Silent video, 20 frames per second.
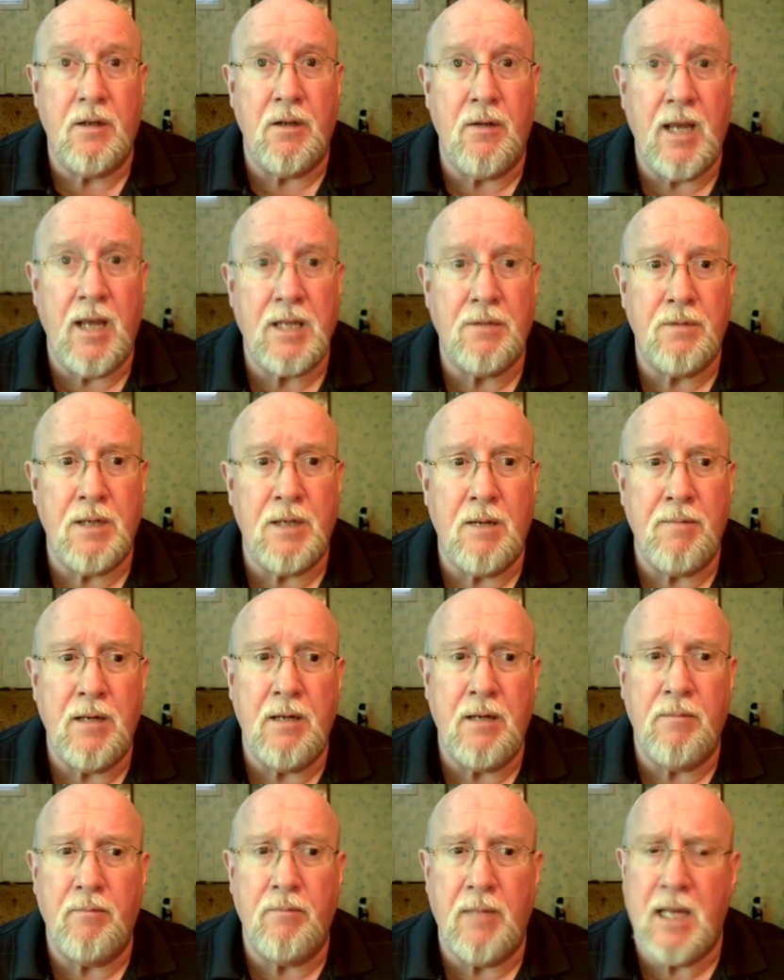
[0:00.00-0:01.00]
So that's
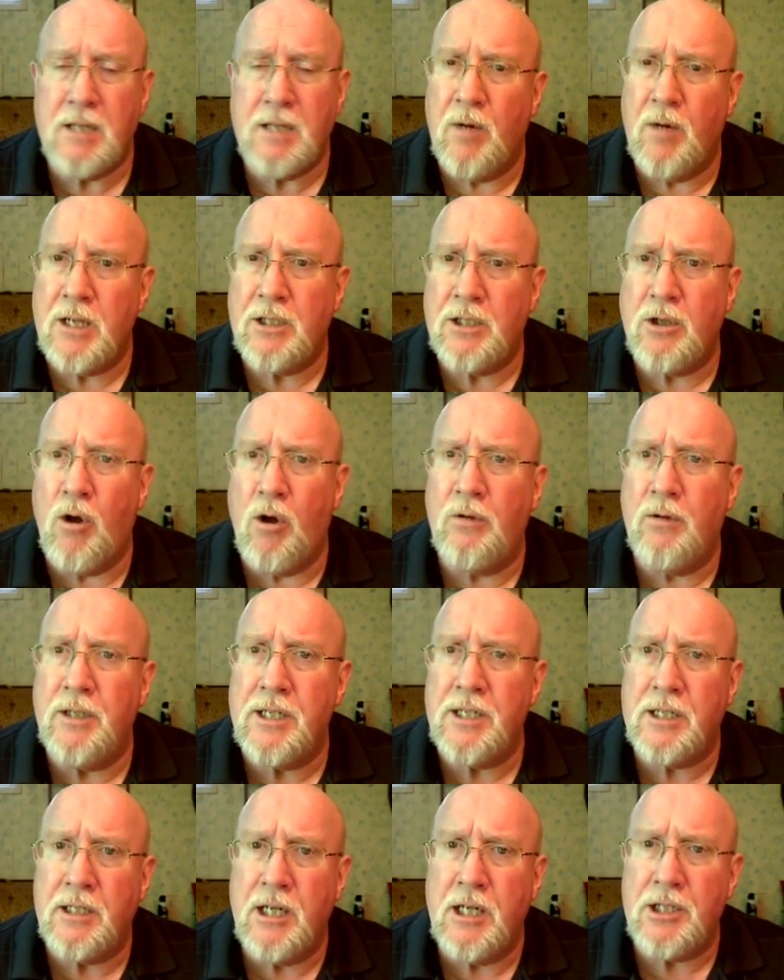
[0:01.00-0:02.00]
what I mean. That's why it's
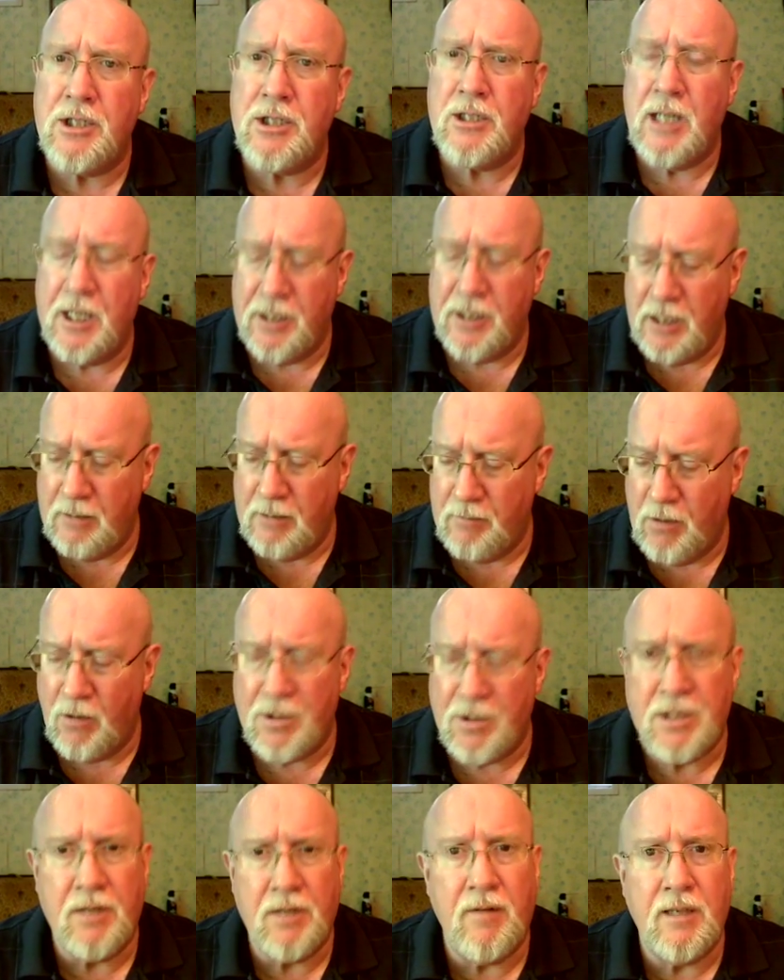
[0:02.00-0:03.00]
called a discussion. I
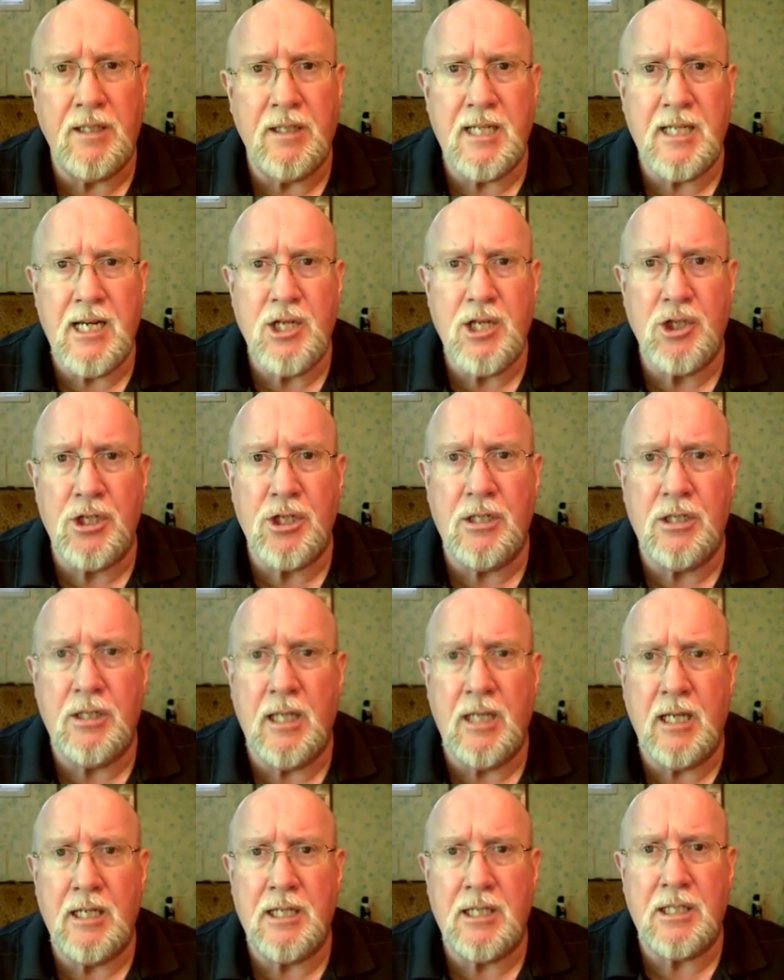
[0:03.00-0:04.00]
think most of the
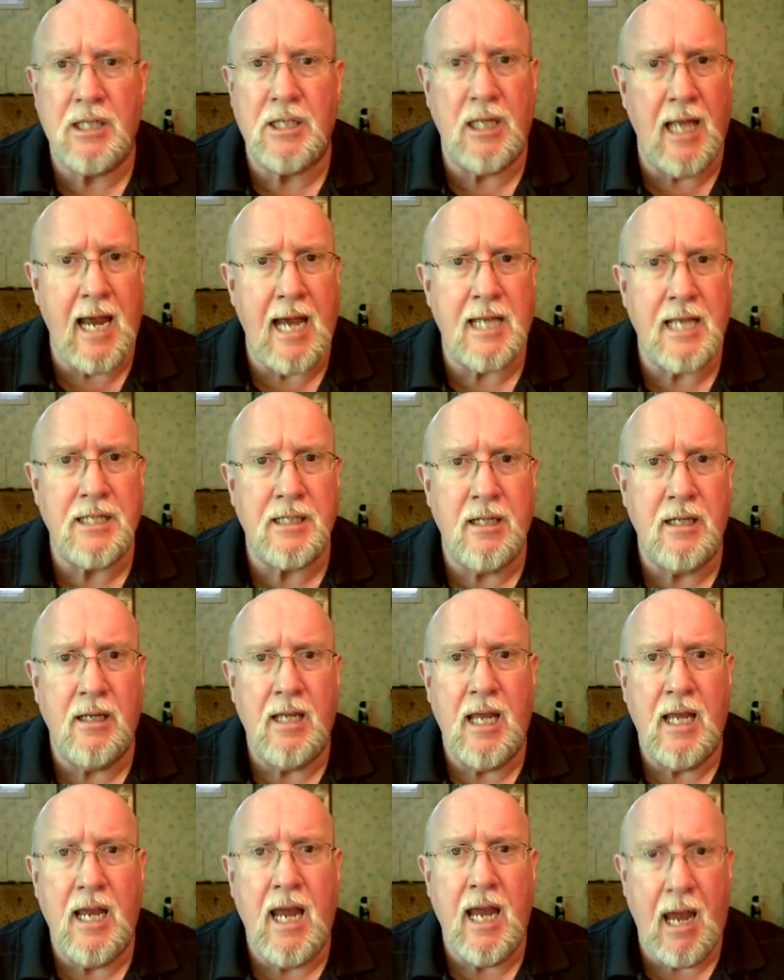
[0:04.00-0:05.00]
teaching in this
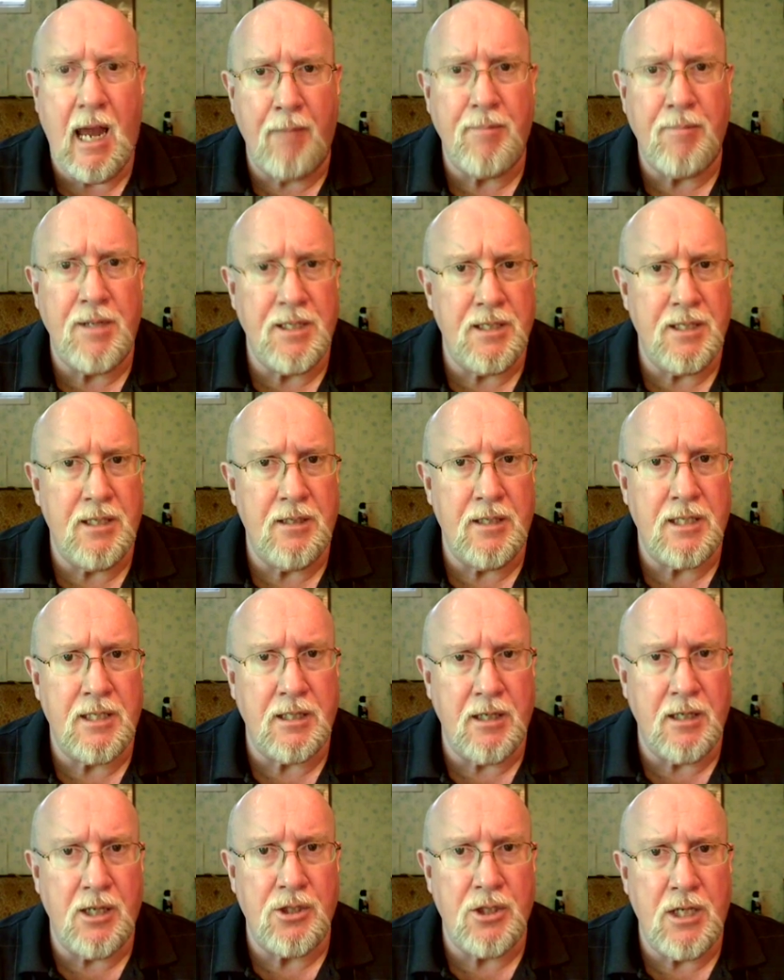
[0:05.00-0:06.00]
class happens
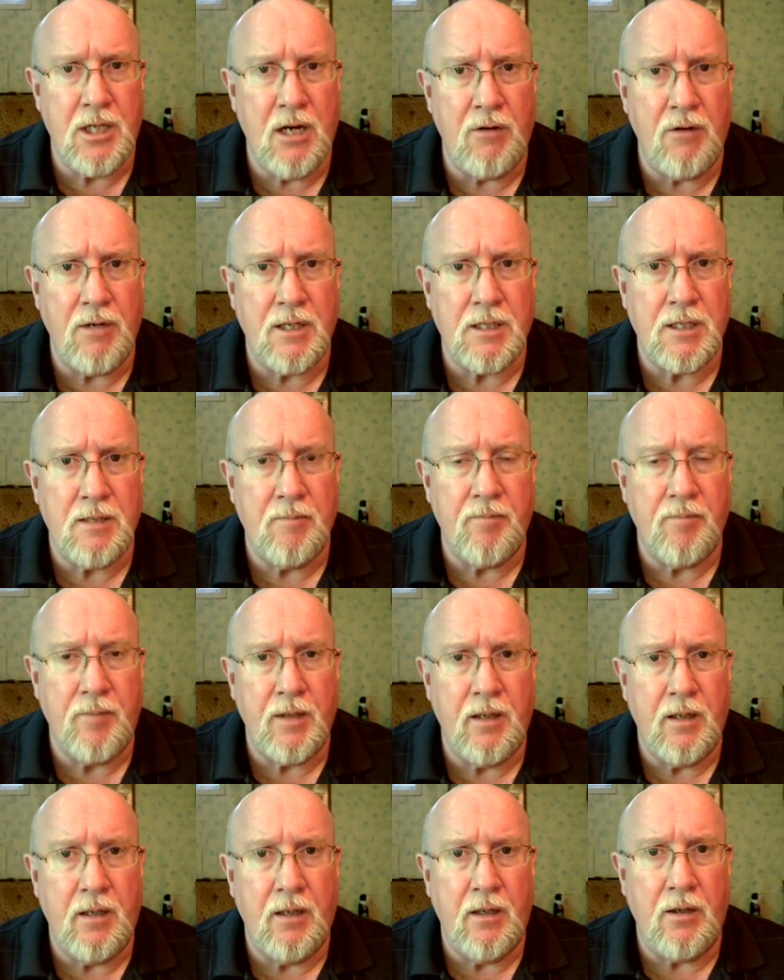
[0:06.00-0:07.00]
in discussion
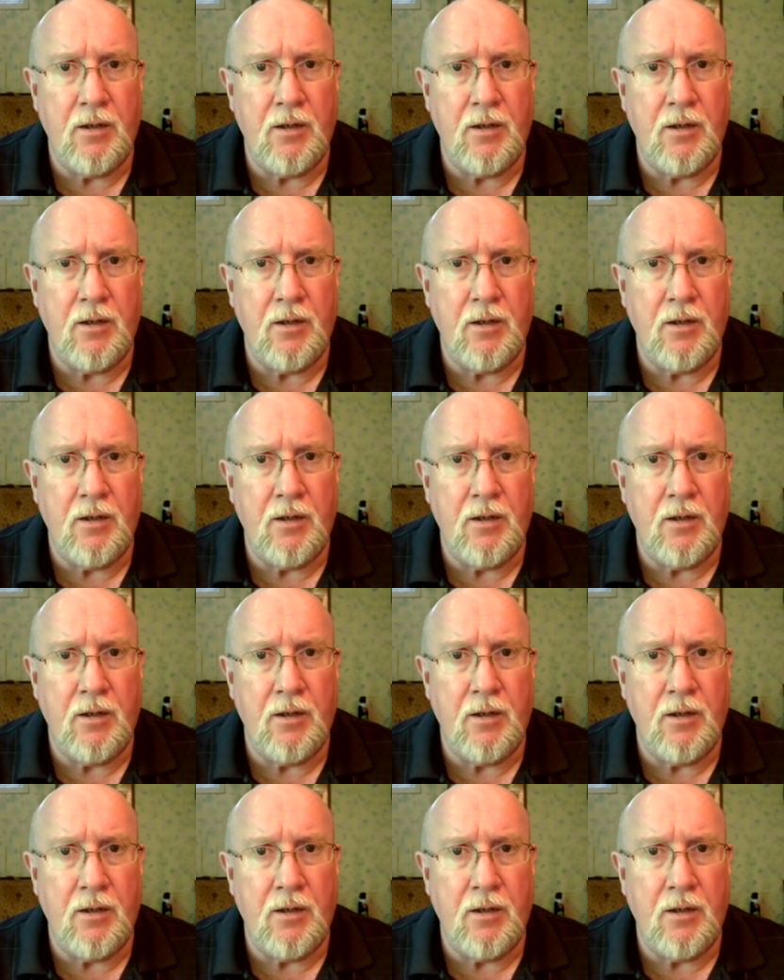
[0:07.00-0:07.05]
areas.